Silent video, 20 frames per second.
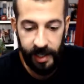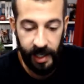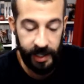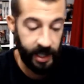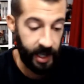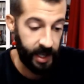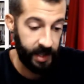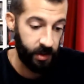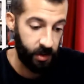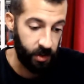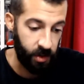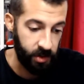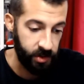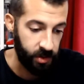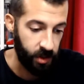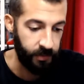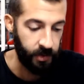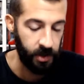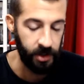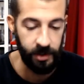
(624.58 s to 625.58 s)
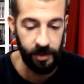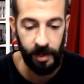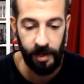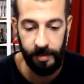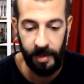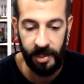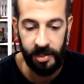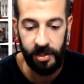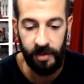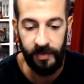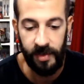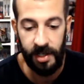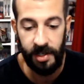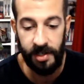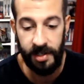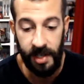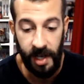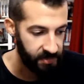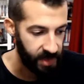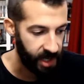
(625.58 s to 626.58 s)
had the console for a bunch of
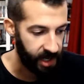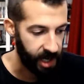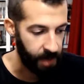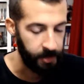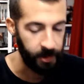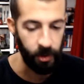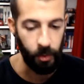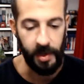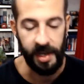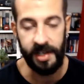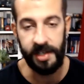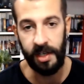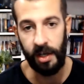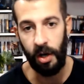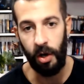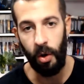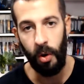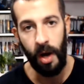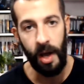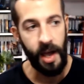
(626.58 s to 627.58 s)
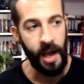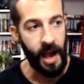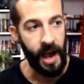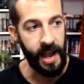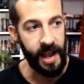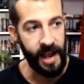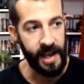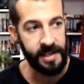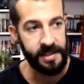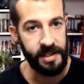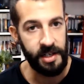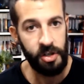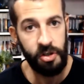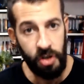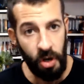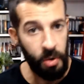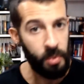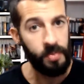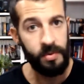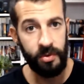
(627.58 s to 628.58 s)
years. A couple of weeks ago, I asked her,
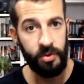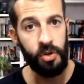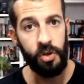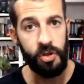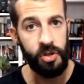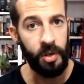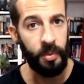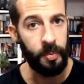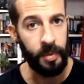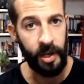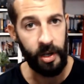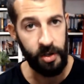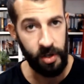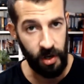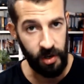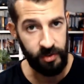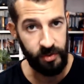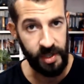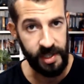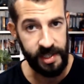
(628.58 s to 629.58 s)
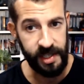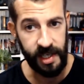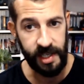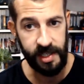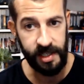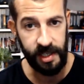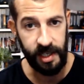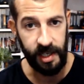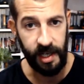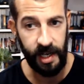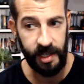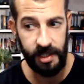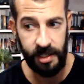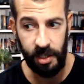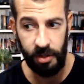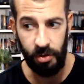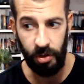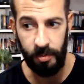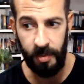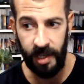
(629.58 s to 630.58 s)
so do you still play on your 360? And she
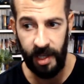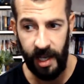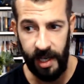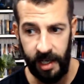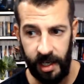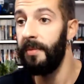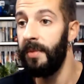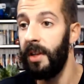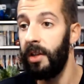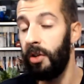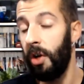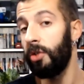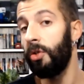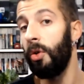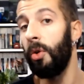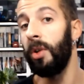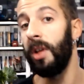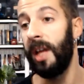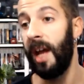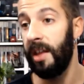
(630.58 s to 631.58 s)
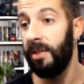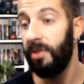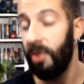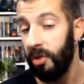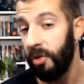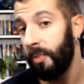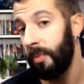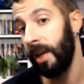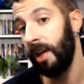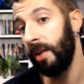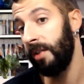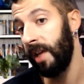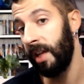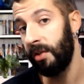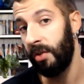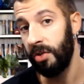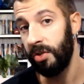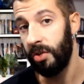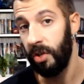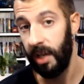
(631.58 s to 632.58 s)
told me, like, not only I don't play on that
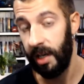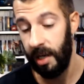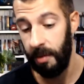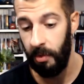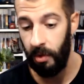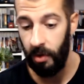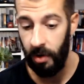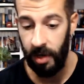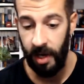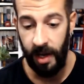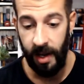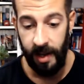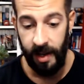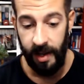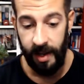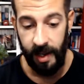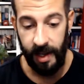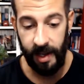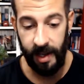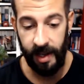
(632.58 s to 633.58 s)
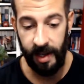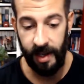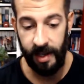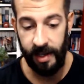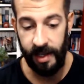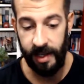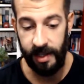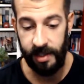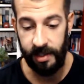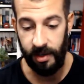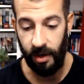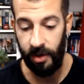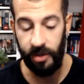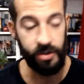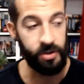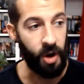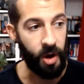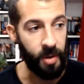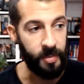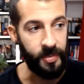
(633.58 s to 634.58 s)
console anymore, it's on
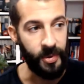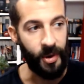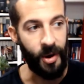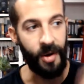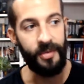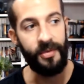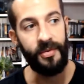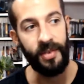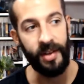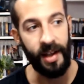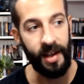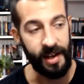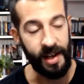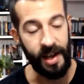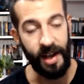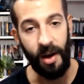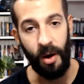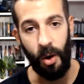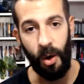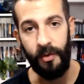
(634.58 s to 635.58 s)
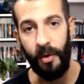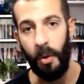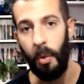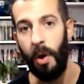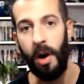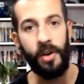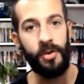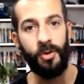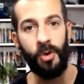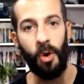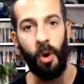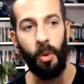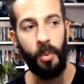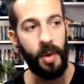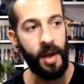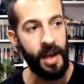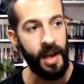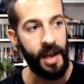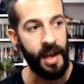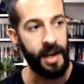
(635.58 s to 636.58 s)
top of like of a wardrobe,
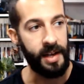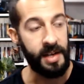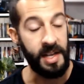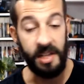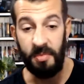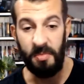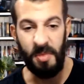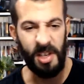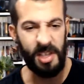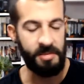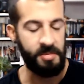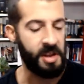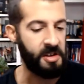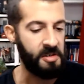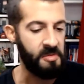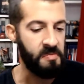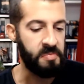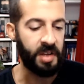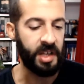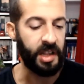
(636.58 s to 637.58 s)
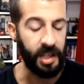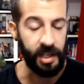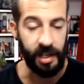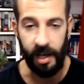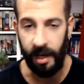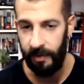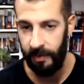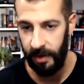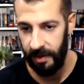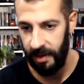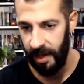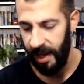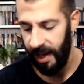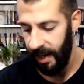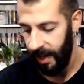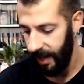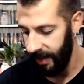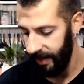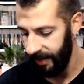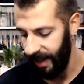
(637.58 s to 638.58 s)
and it must be completely covered
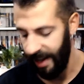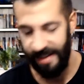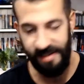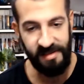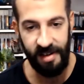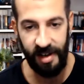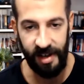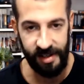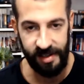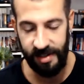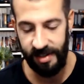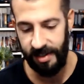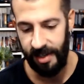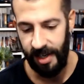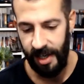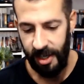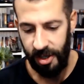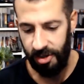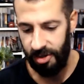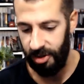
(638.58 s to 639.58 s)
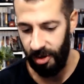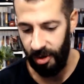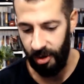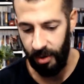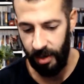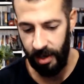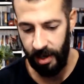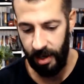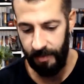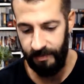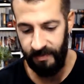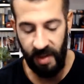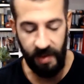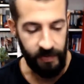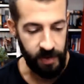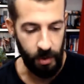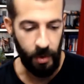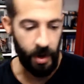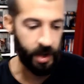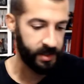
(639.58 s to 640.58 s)
in like dust. So if
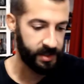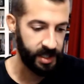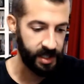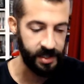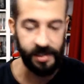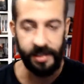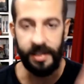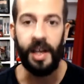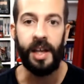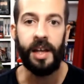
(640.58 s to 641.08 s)
you want, just take